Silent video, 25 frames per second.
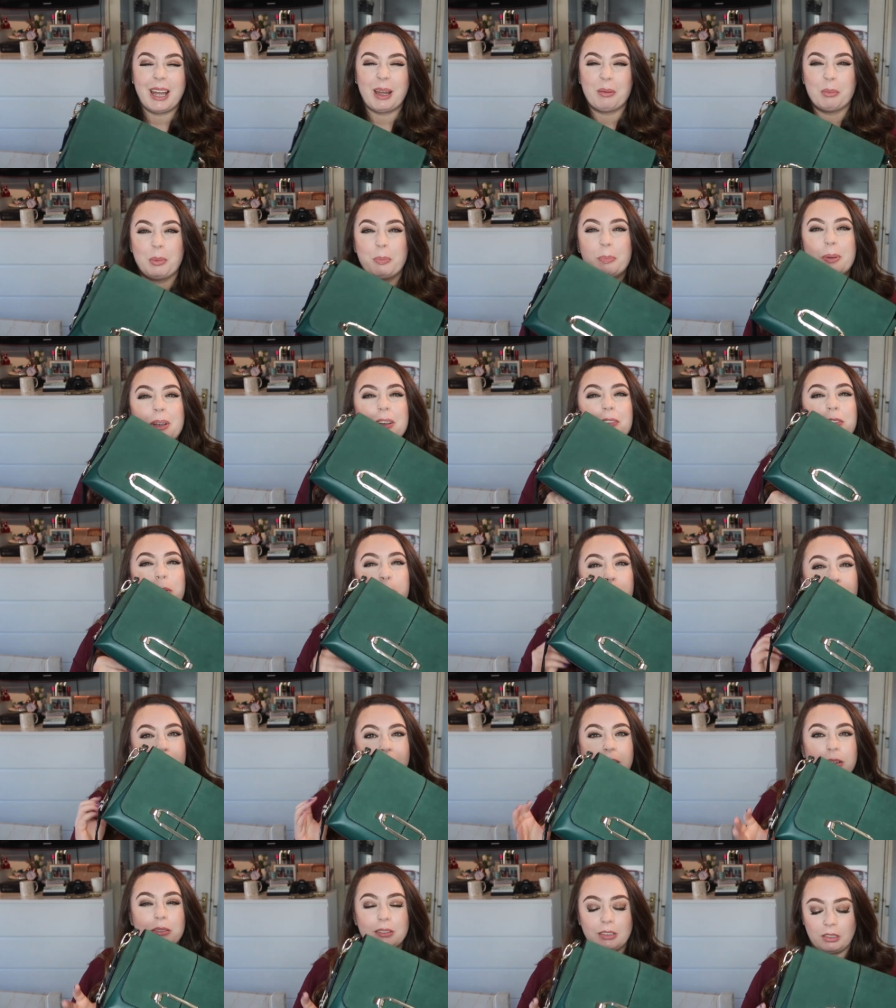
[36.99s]
I'm a bit of a
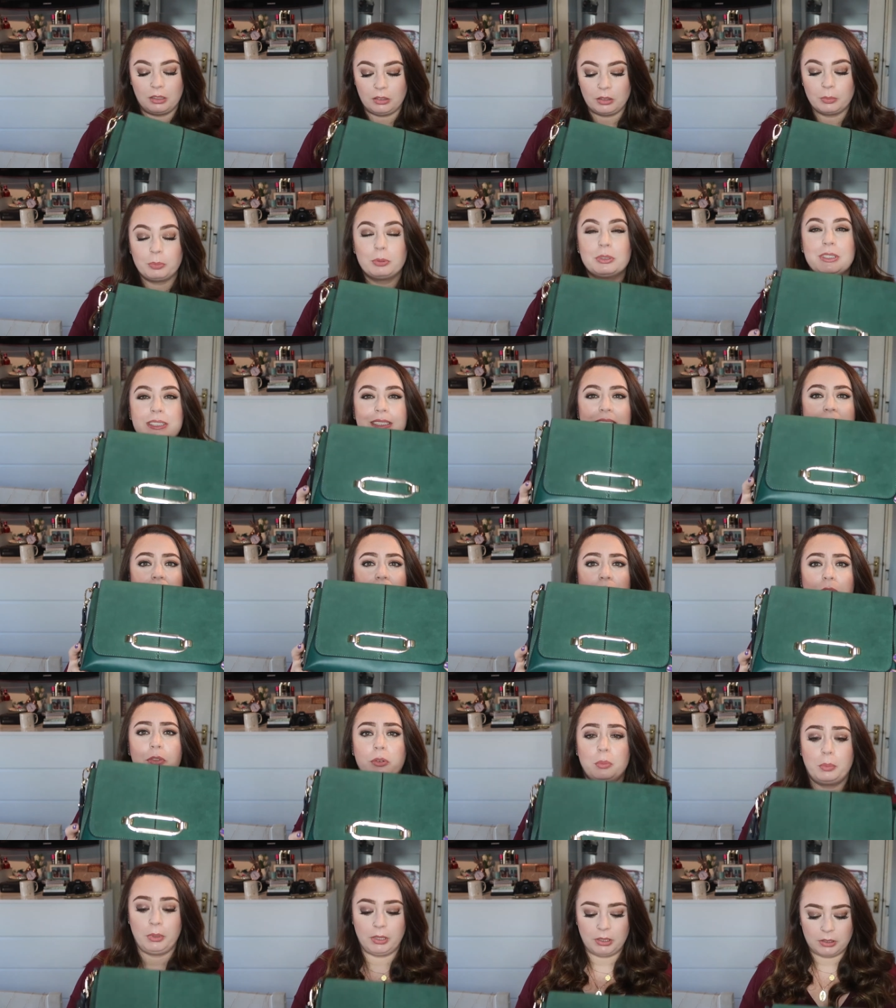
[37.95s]
brat when, I'm going to put this down
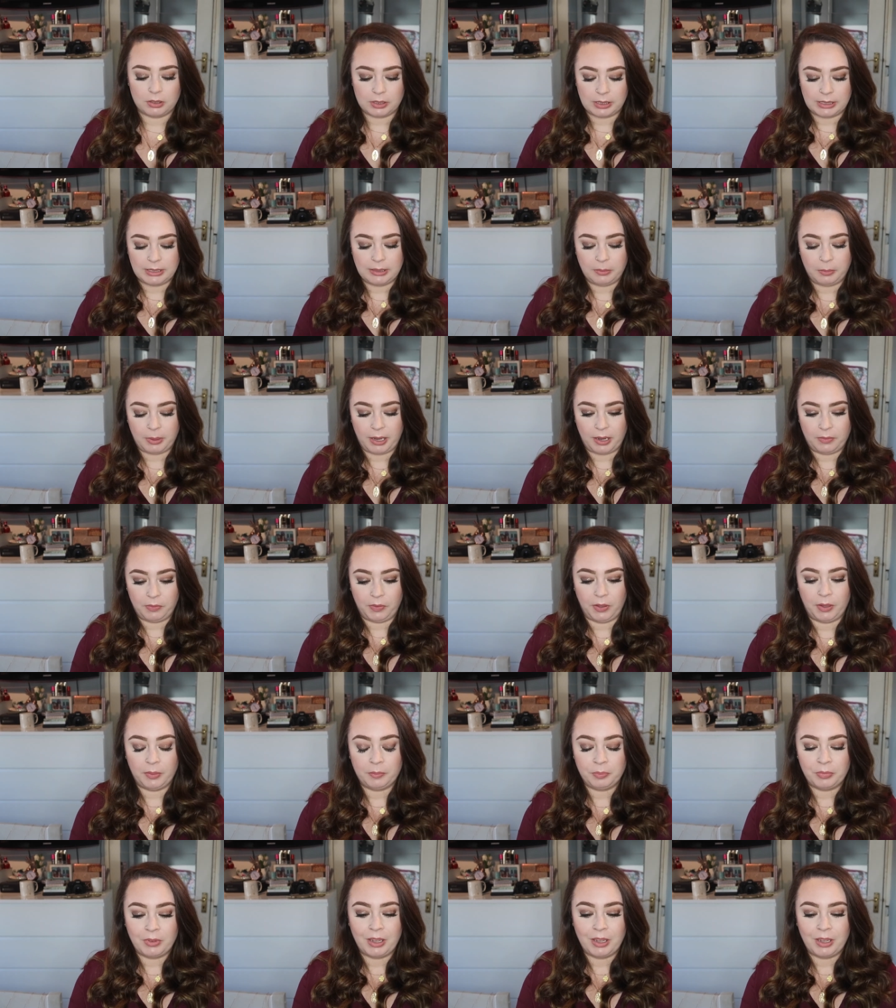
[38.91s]
for a minute because it's a little bit heavy.